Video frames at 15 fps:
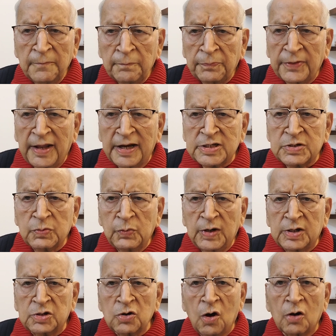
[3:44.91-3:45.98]
Next
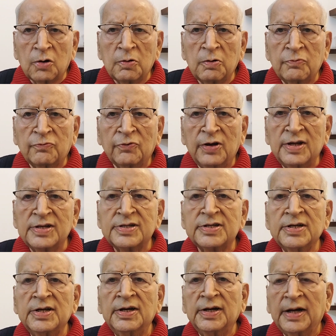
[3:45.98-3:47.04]
we talk of is
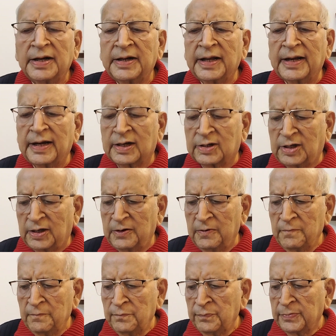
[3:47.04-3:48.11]
directing.
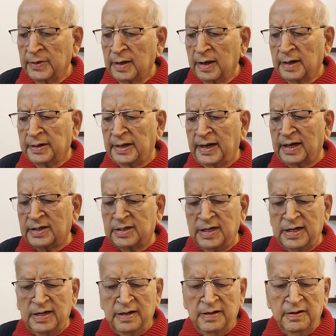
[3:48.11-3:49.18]

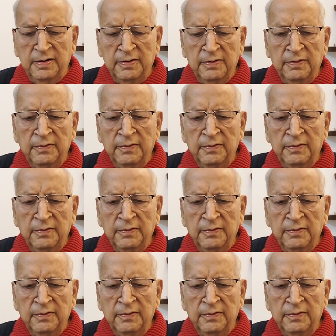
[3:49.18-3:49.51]
Directing